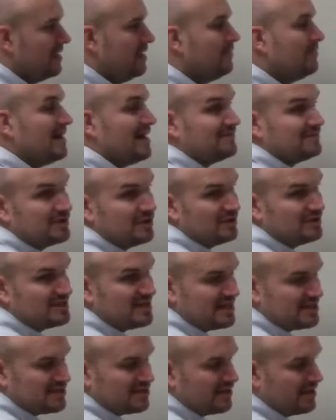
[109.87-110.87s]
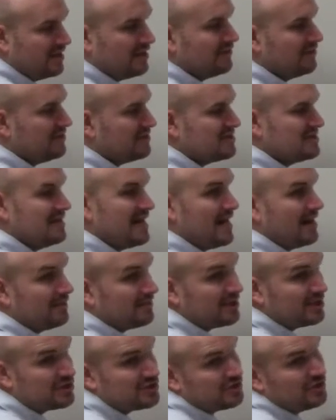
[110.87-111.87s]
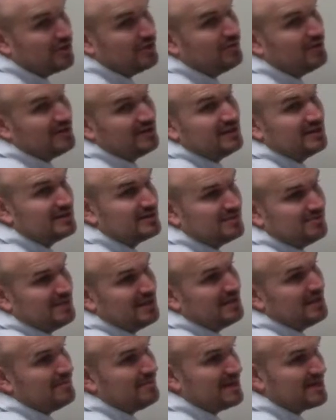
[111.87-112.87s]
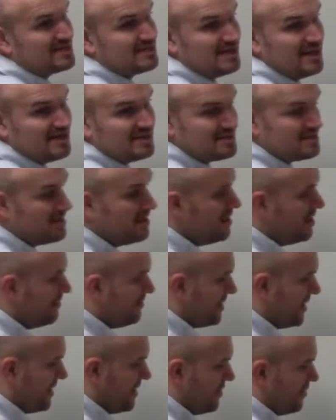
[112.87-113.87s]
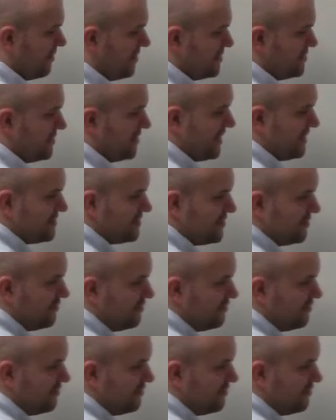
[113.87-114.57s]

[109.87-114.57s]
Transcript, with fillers: We have to go and test our intervals. Now, I'm going to show you one thing to me that makes sense, but I don't want you guys to